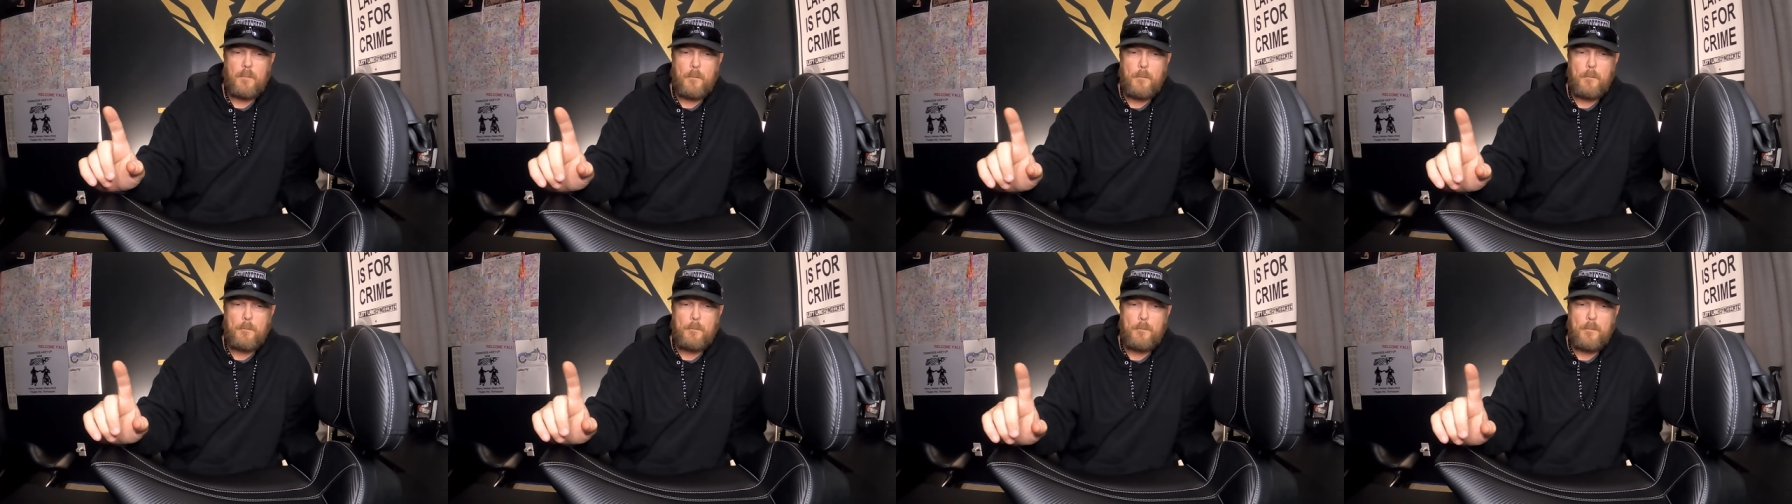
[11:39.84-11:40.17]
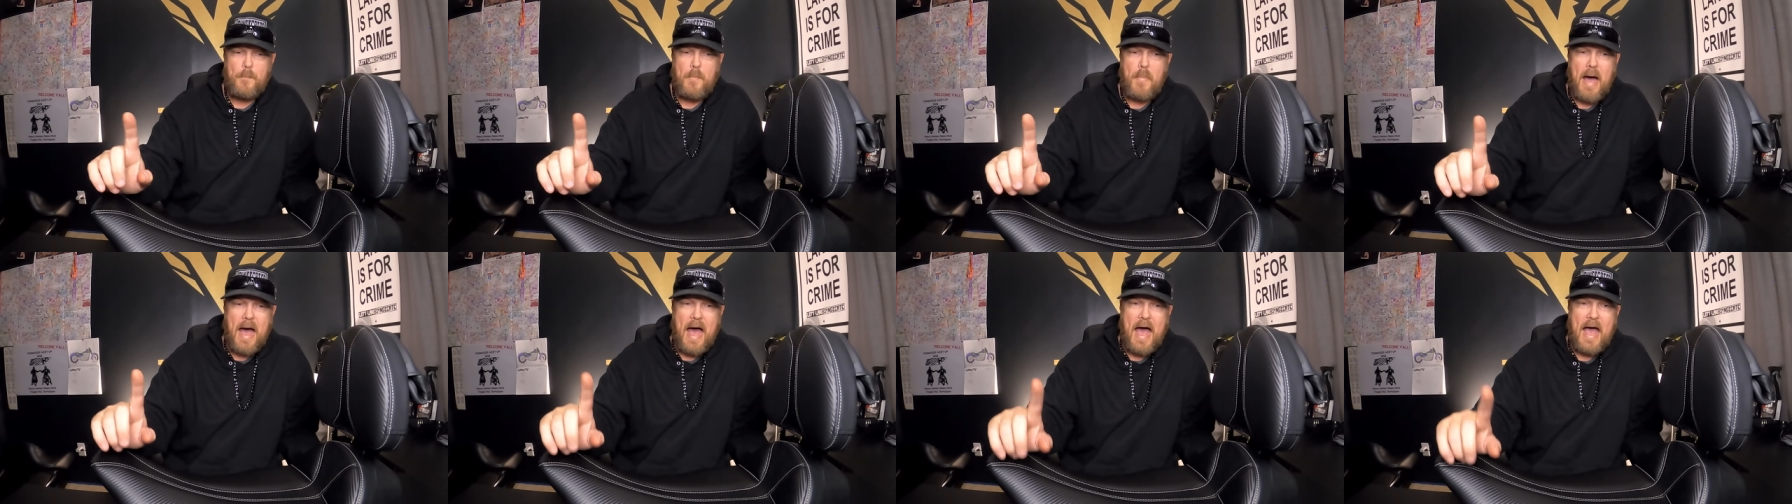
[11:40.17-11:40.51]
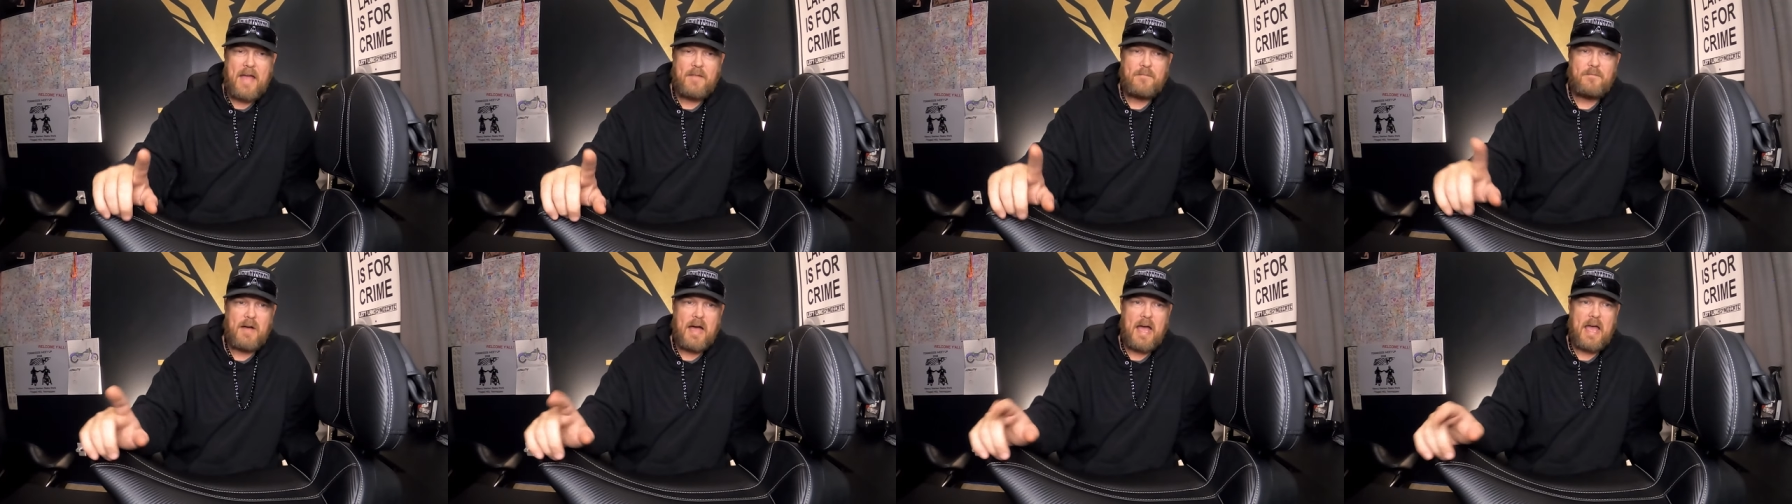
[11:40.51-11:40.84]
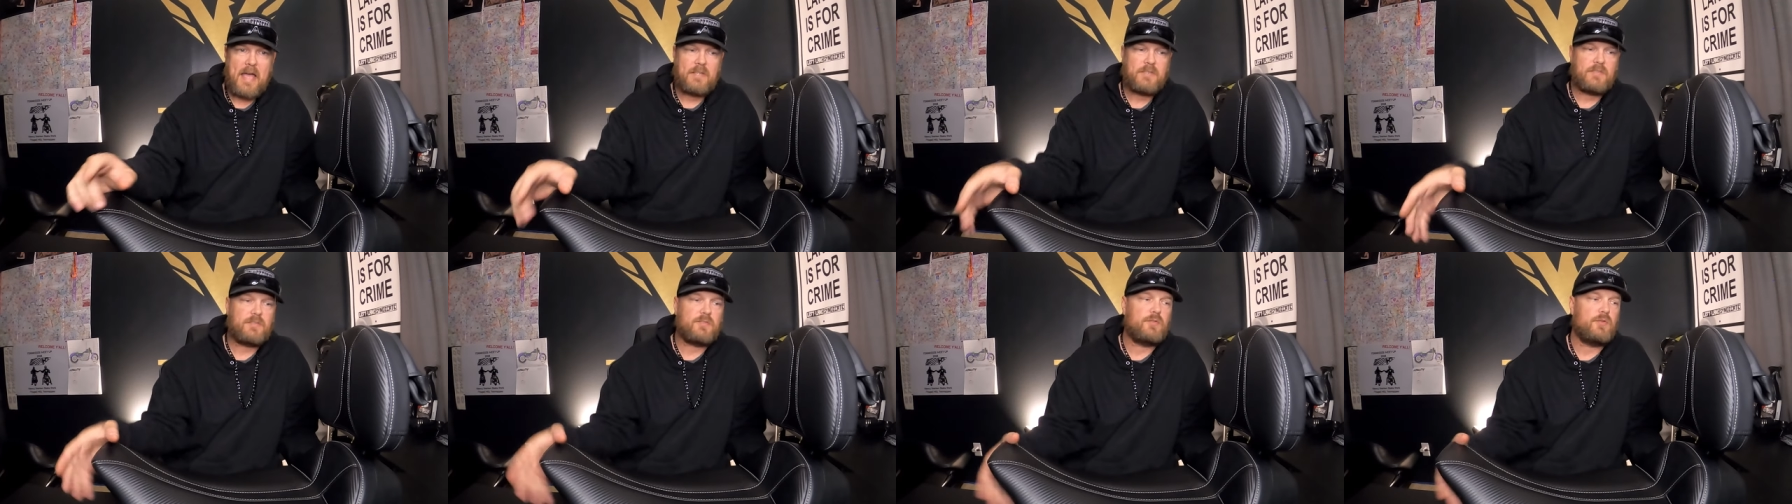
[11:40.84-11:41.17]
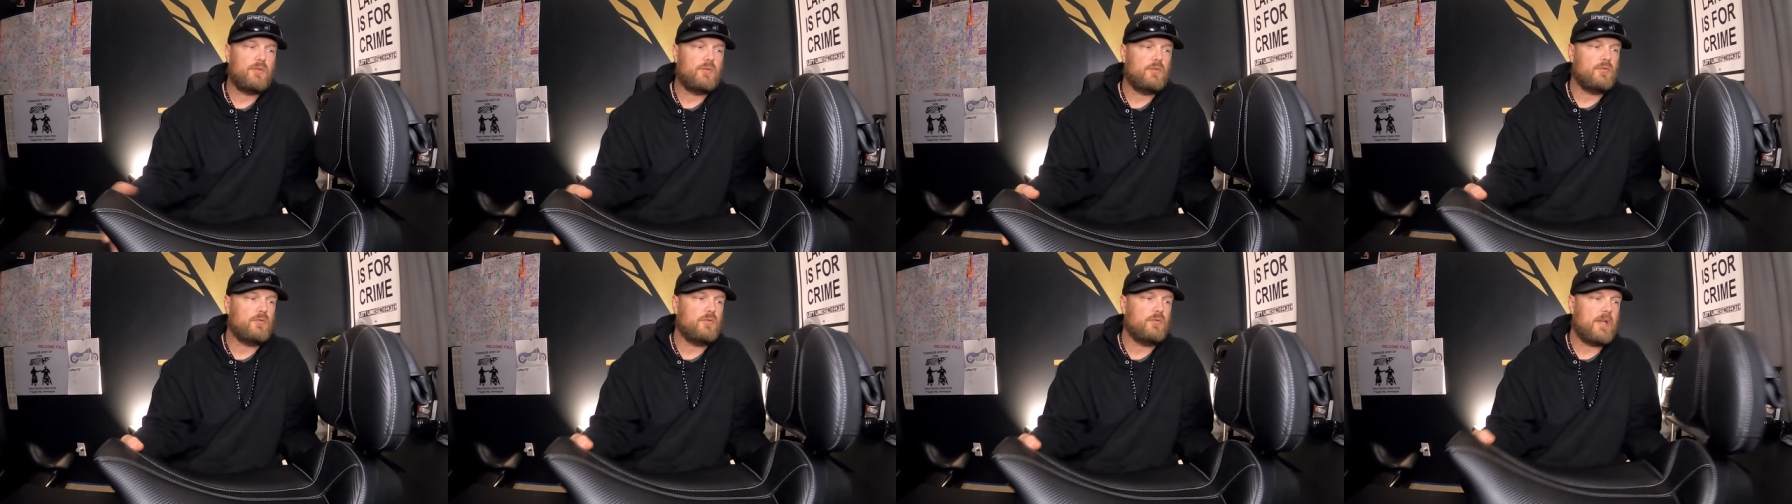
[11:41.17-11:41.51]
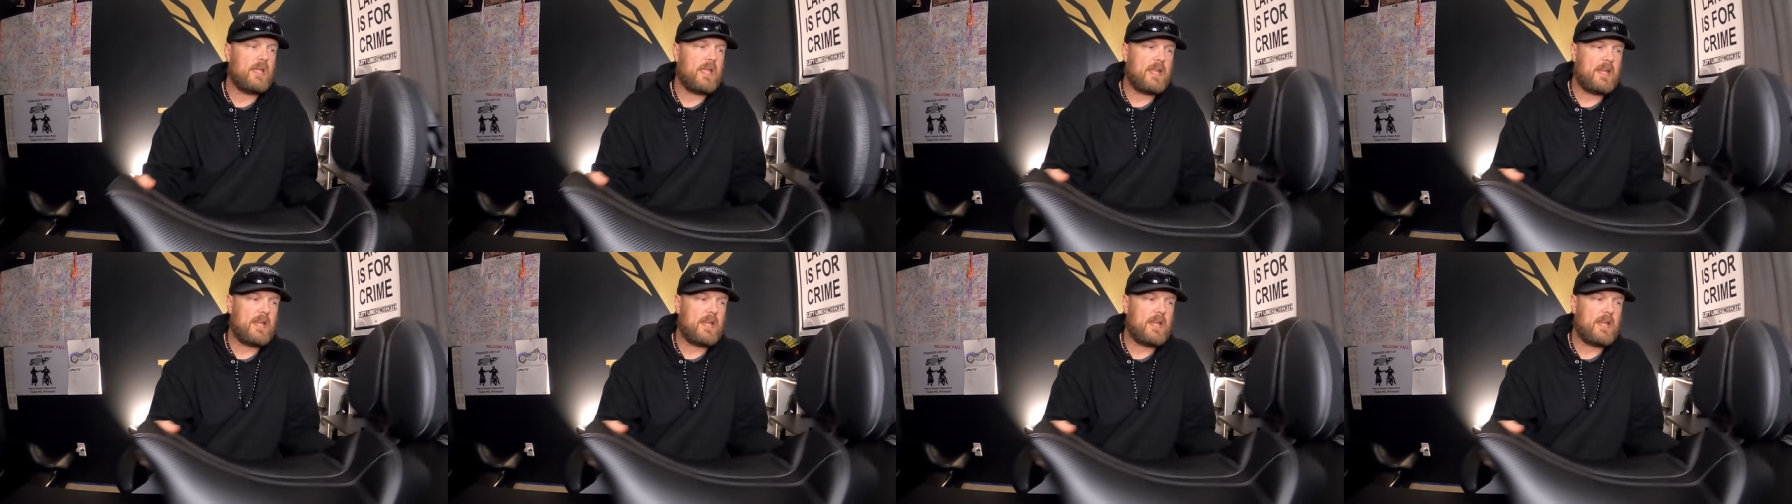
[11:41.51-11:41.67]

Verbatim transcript: my advice to